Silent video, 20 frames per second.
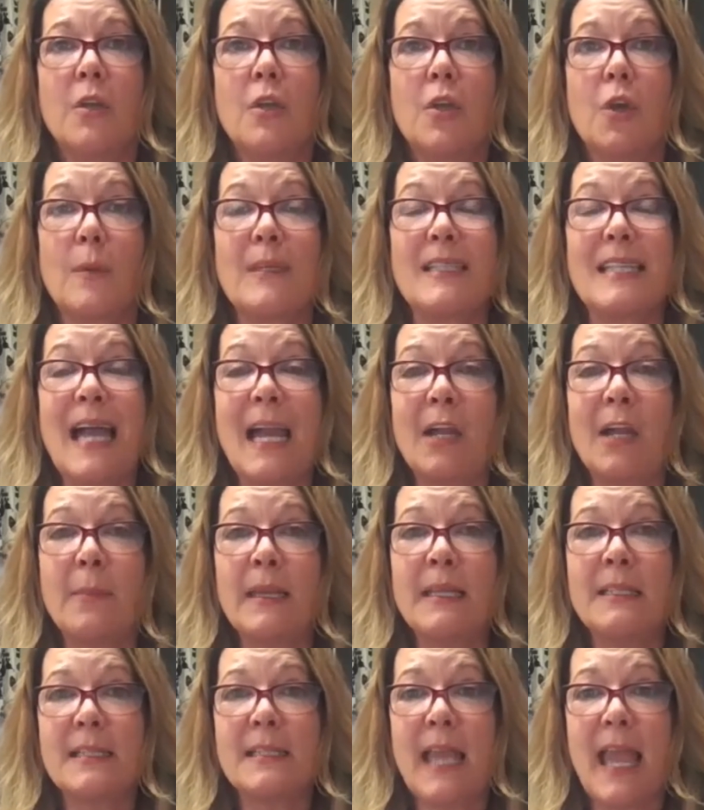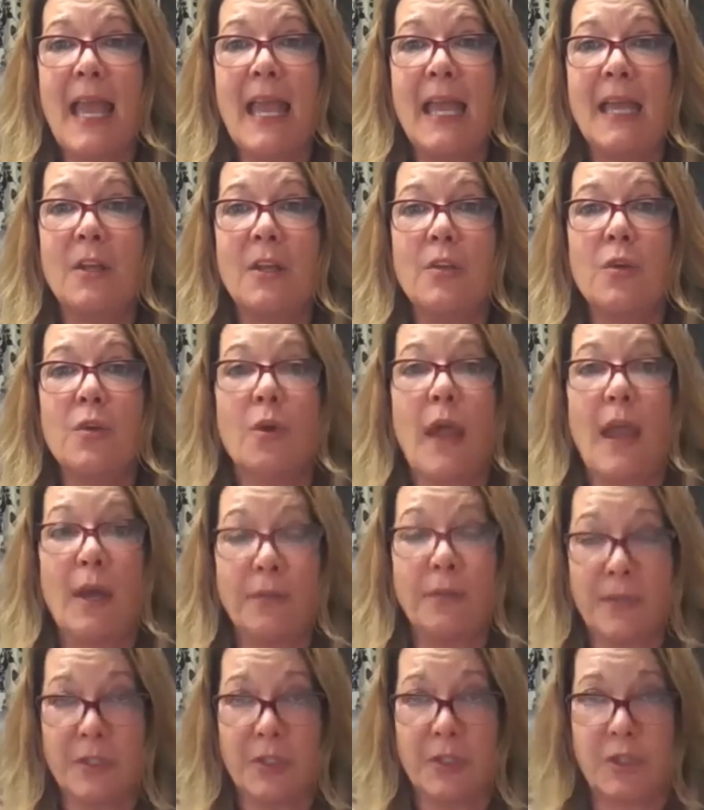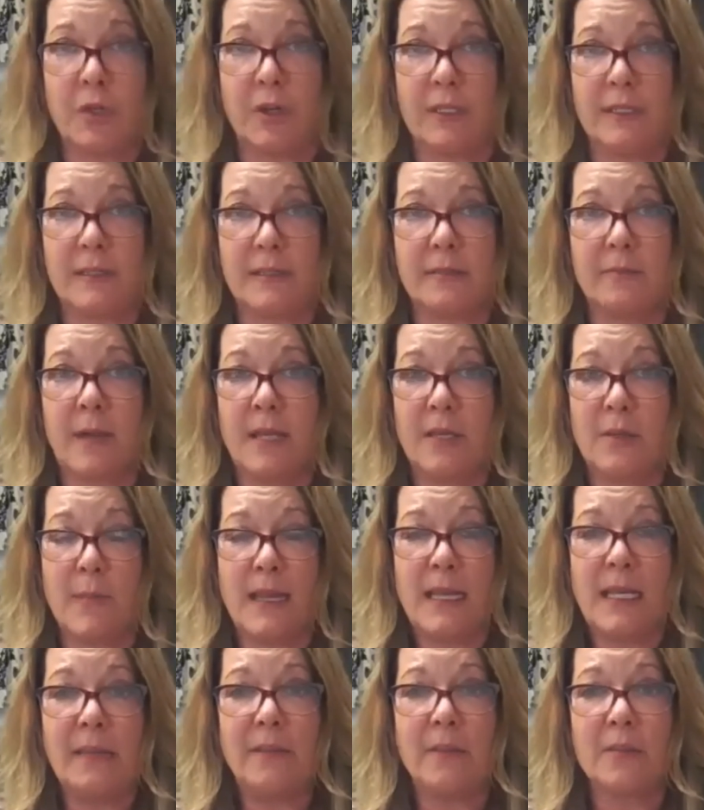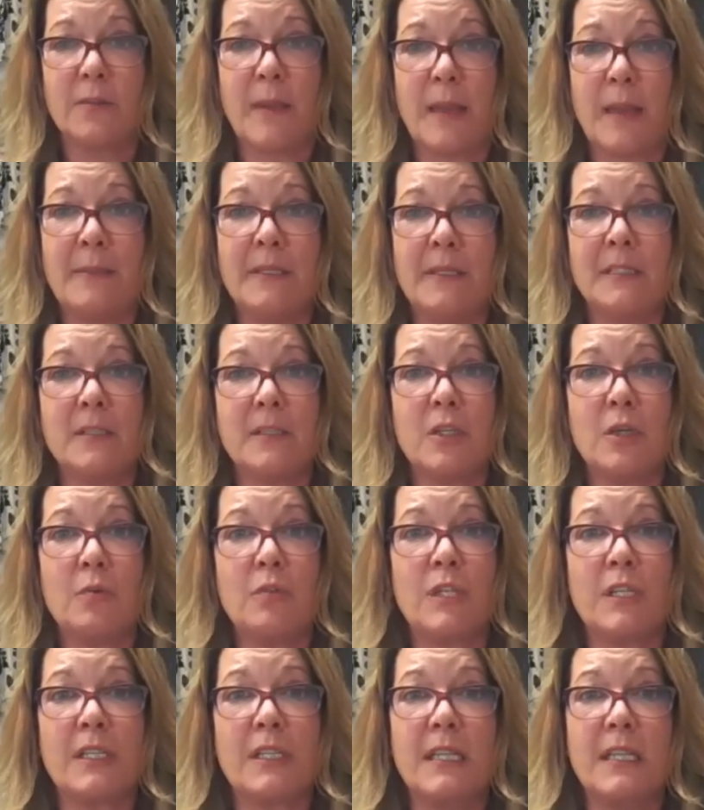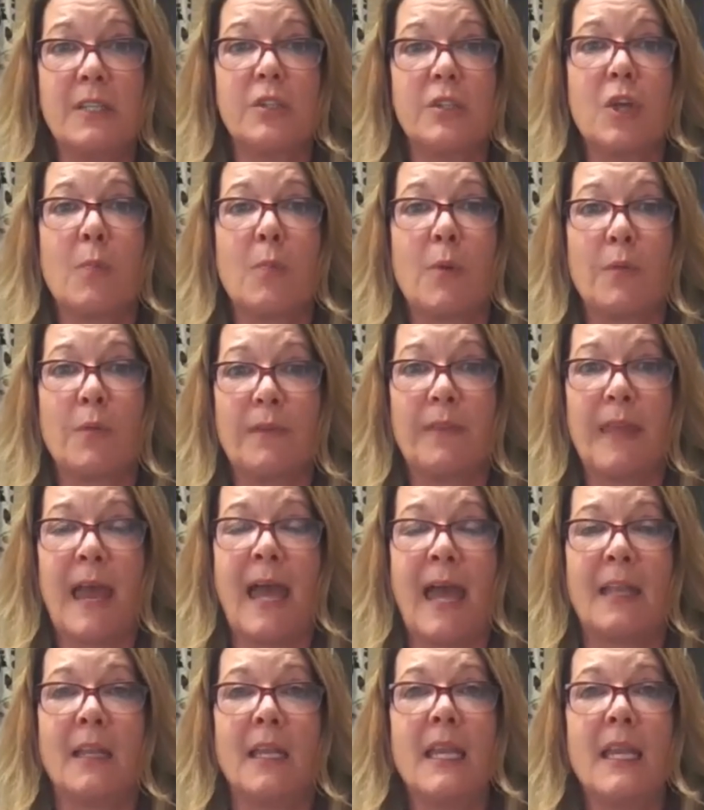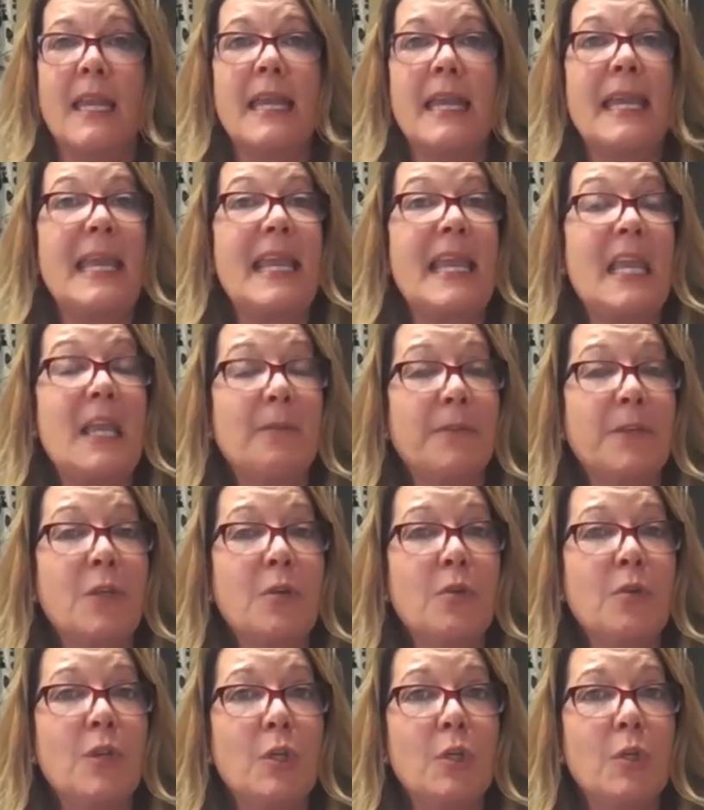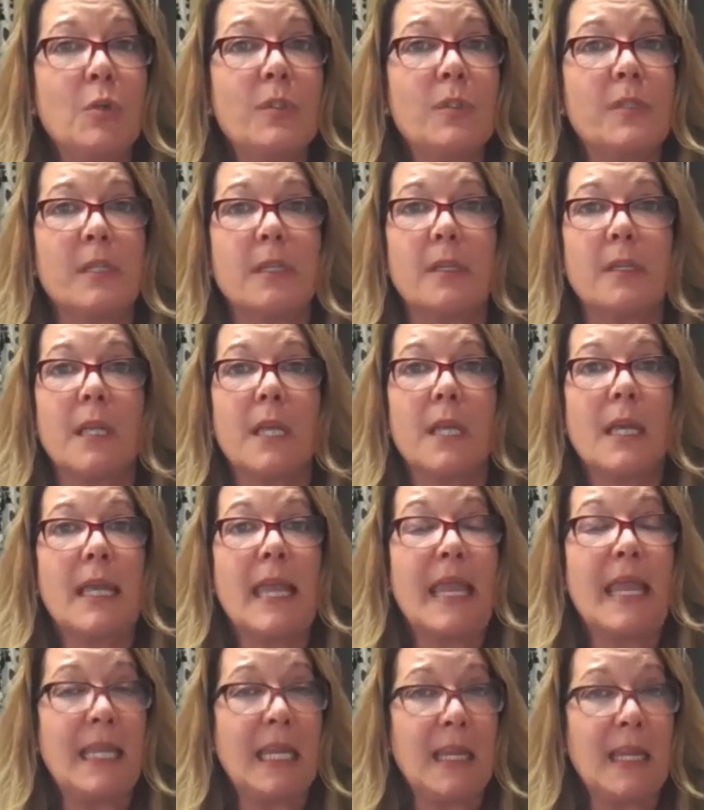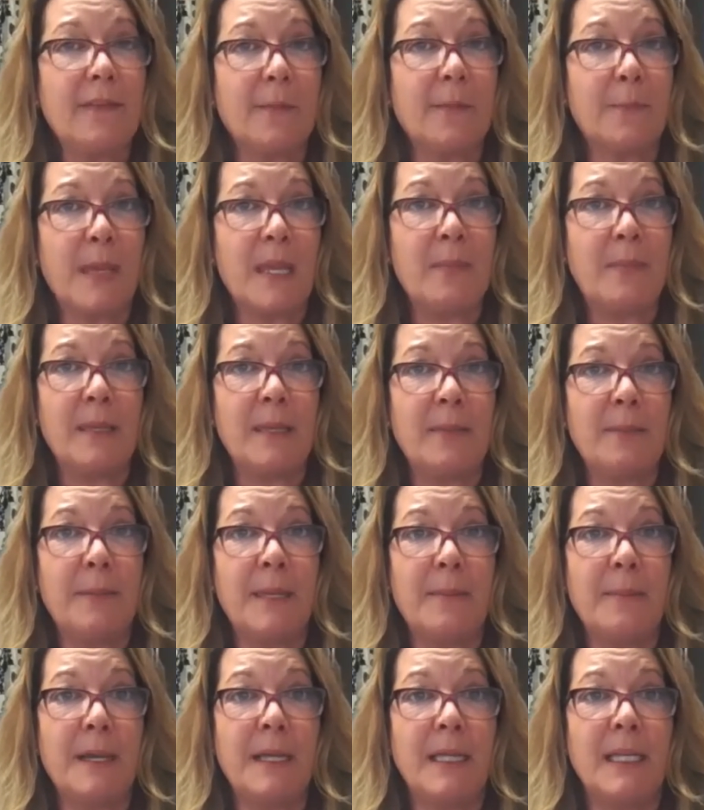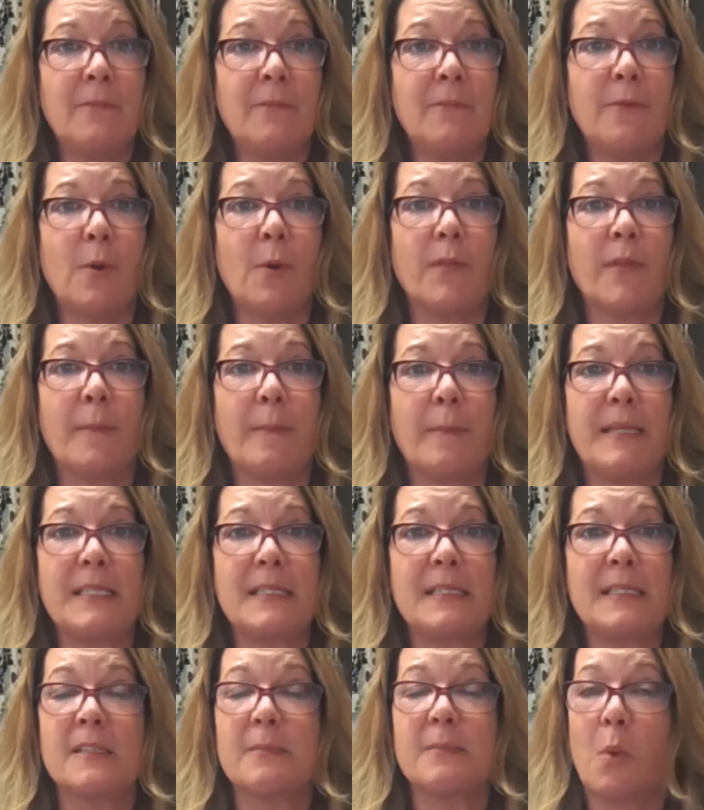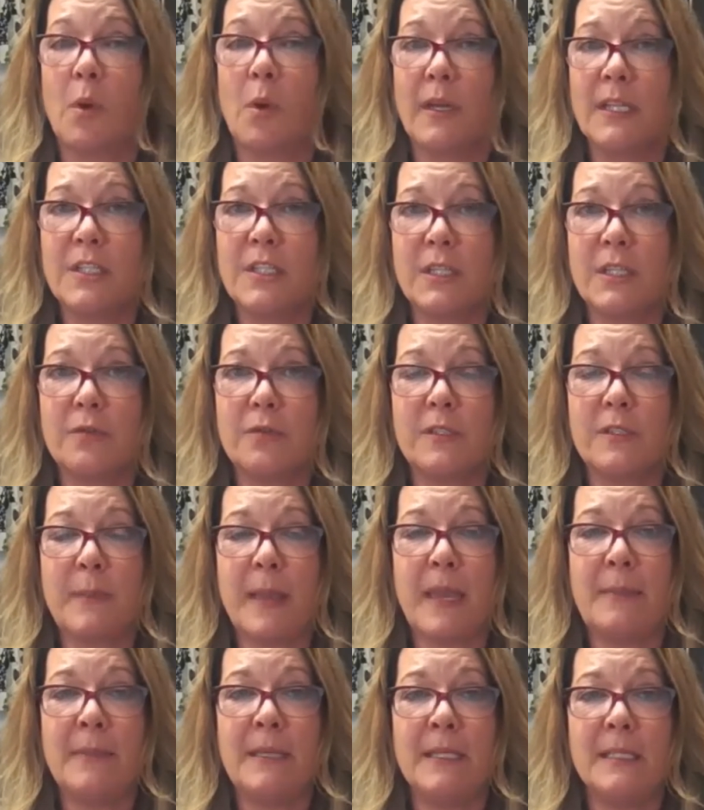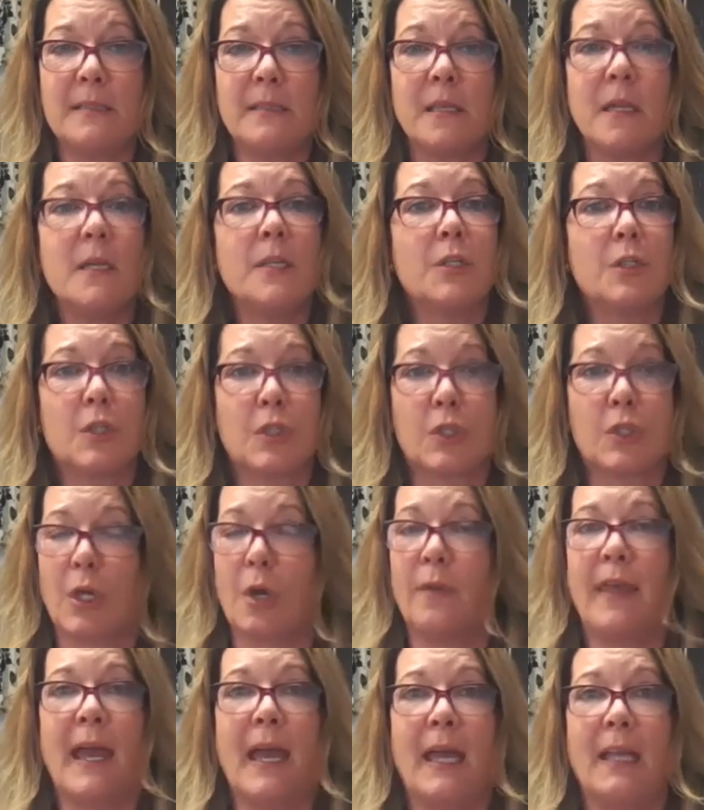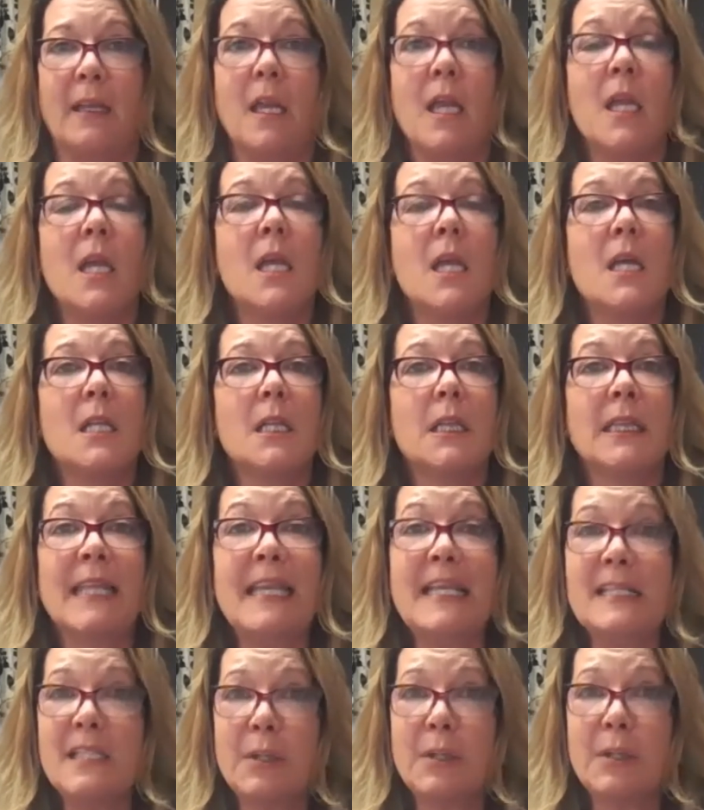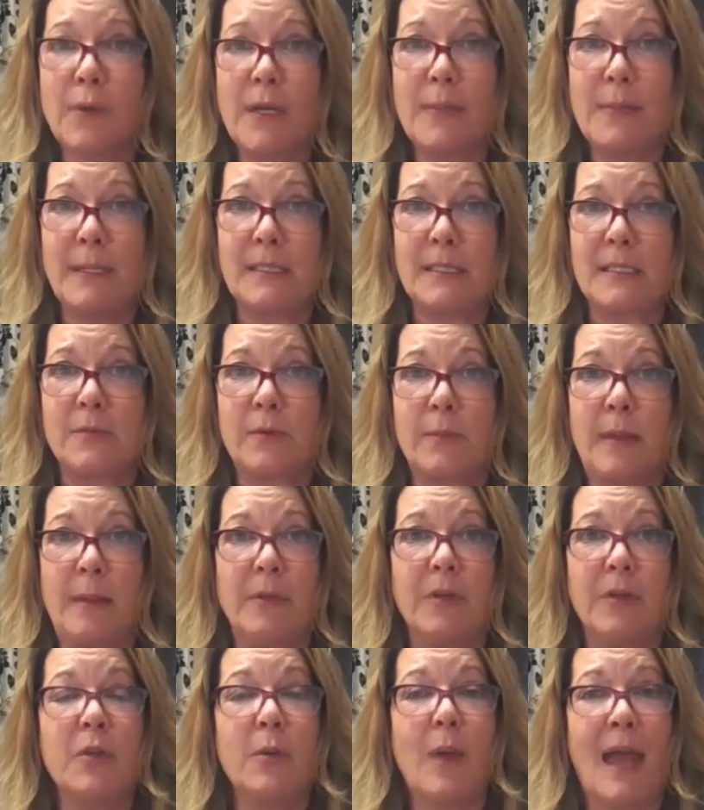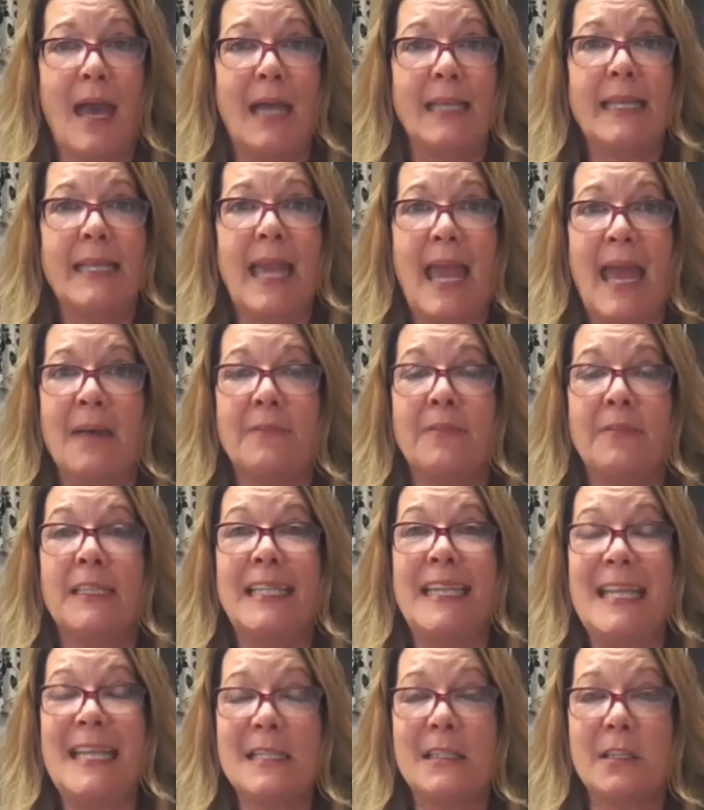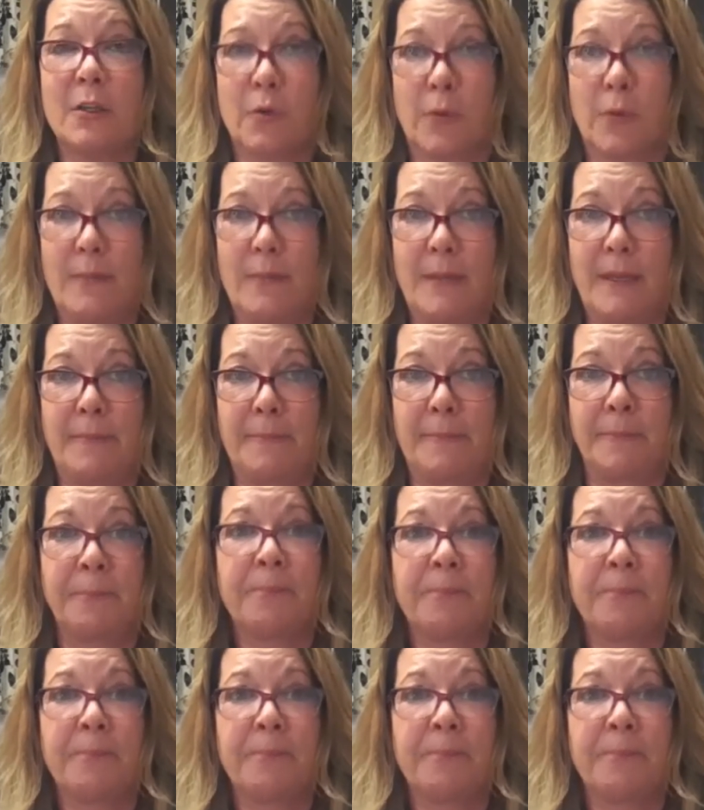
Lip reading: your retirement and your health insurance, right? Many of those payments, you just need to show proof of that. If you used any of the PPP money for the business mortgage interest payments, show that. Lease agreements. Remember, you had to have a lease agreement,